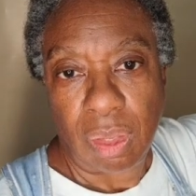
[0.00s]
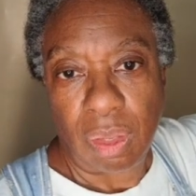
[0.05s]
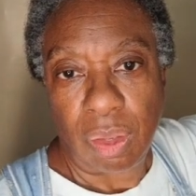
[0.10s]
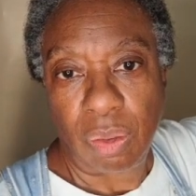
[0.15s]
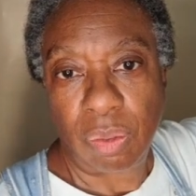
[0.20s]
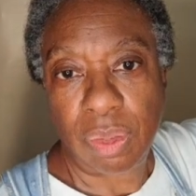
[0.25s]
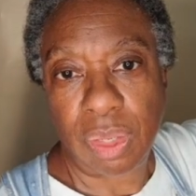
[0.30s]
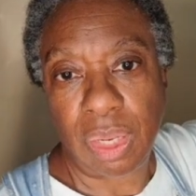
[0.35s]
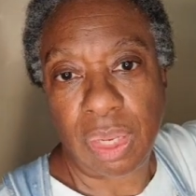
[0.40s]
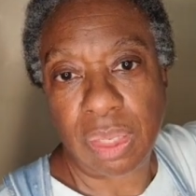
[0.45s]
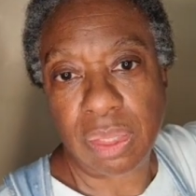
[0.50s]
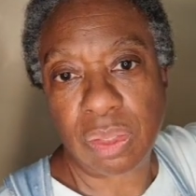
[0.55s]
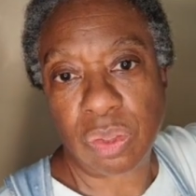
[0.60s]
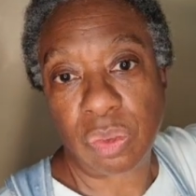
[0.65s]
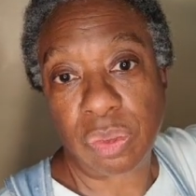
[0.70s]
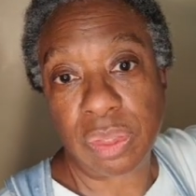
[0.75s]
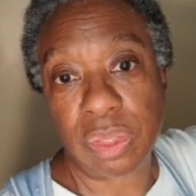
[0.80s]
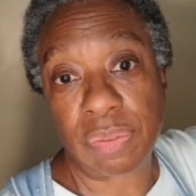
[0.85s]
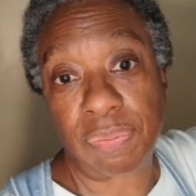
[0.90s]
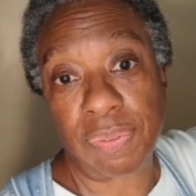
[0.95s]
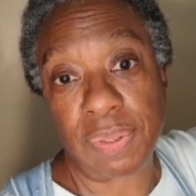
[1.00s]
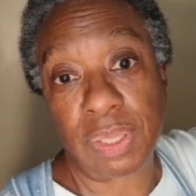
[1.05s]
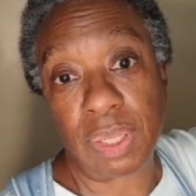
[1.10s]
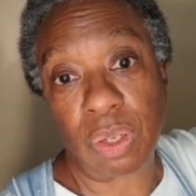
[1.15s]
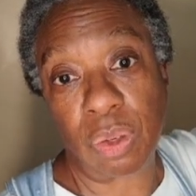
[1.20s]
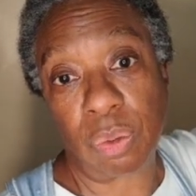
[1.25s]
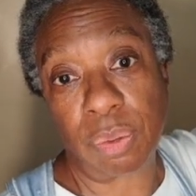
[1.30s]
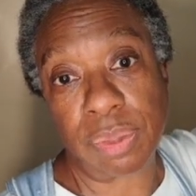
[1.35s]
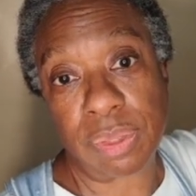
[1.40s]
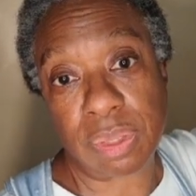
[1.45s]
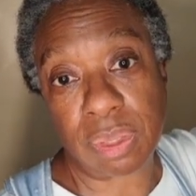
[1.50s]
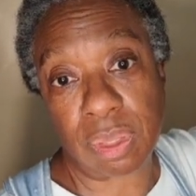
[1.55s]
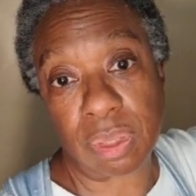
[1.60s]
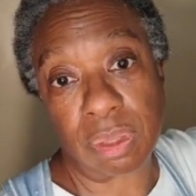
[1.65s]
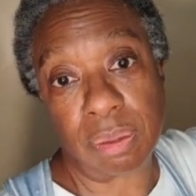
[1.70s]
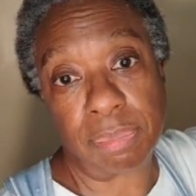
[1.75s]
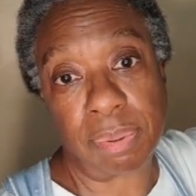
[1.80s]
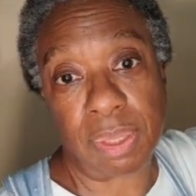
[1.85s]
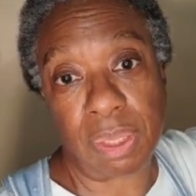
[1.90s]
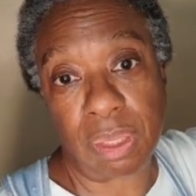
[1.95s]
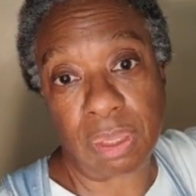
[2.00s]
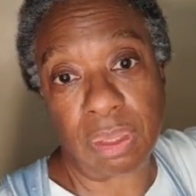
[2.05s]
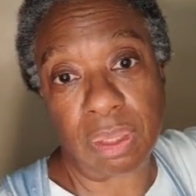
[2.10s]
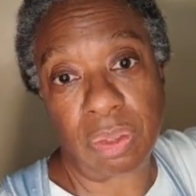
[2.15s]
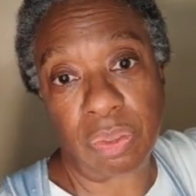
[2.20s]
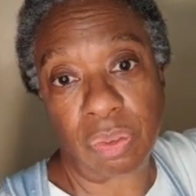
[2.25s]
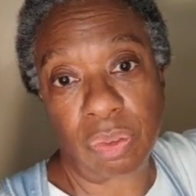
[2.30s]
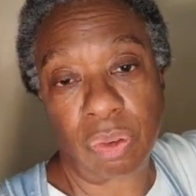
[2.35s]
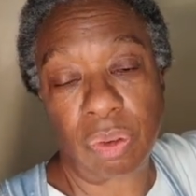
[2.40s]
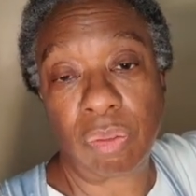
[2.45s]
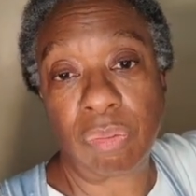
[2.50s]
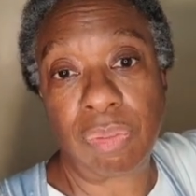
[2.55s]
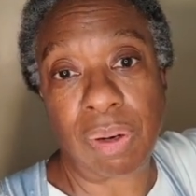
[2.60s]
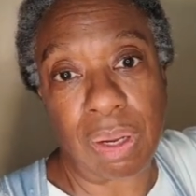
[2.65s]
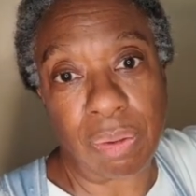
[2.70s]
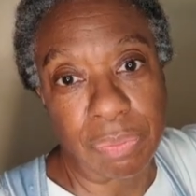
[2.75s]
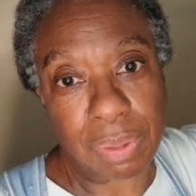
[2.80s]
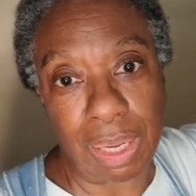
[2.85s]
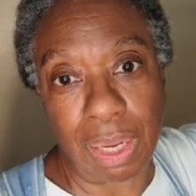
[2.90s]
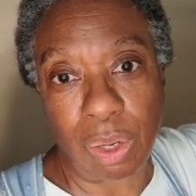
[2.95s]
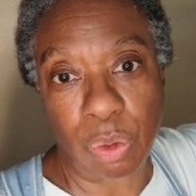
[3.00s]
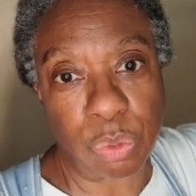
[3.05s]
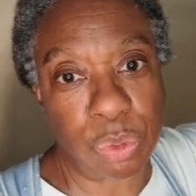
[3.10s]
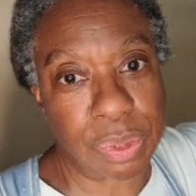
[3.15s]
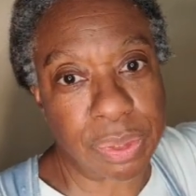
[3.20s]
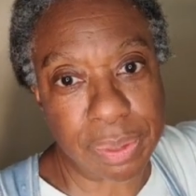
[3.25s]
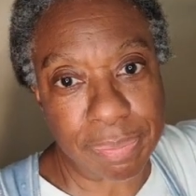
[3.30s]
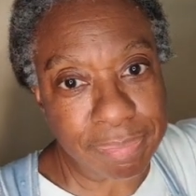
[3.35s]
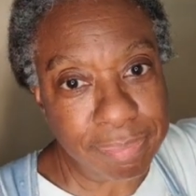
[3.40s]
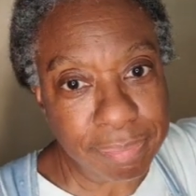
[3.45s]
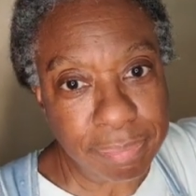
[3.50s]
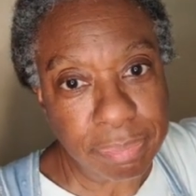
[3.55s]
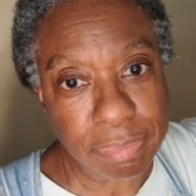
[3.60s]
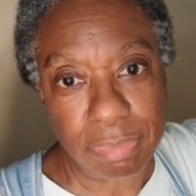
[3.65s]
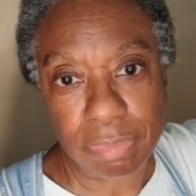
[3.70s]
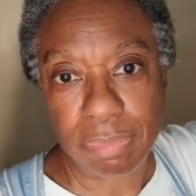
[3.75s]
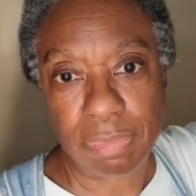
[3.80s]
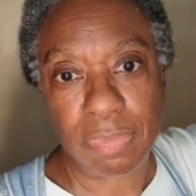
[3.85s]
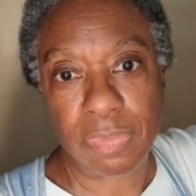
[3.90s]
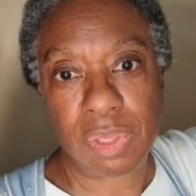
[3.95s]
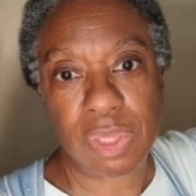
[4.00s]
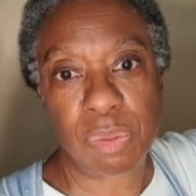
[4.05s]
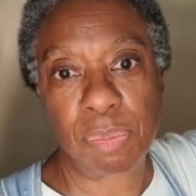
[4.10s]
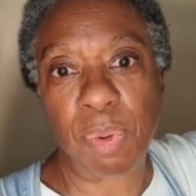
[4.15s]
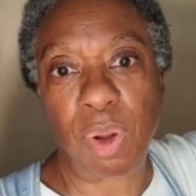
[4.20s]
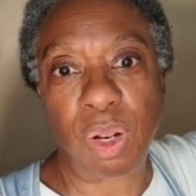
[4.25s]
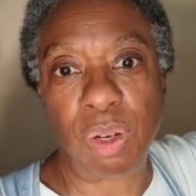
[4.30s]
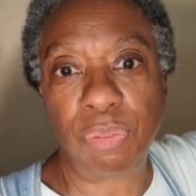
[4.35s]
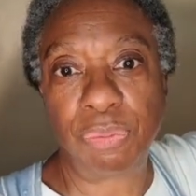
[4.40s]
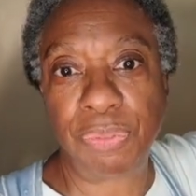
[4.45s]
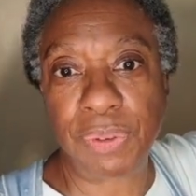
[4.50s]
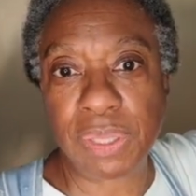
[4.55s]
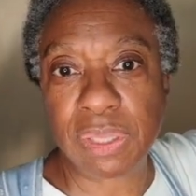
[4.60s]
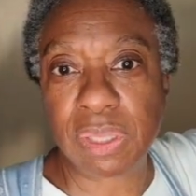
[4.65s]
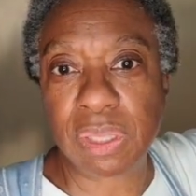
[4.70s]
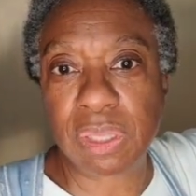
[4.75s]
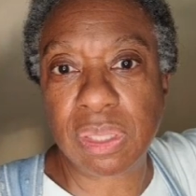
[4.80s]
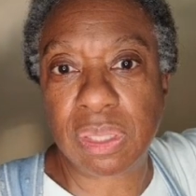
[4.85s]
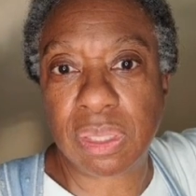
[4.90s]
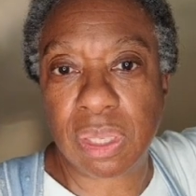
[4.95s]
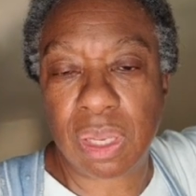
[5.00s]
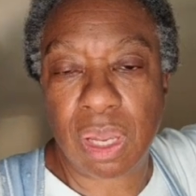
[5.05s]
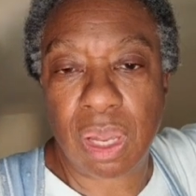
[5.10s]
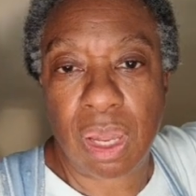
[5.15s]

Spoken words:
Okay, so this video is going to be another around the house small fixes.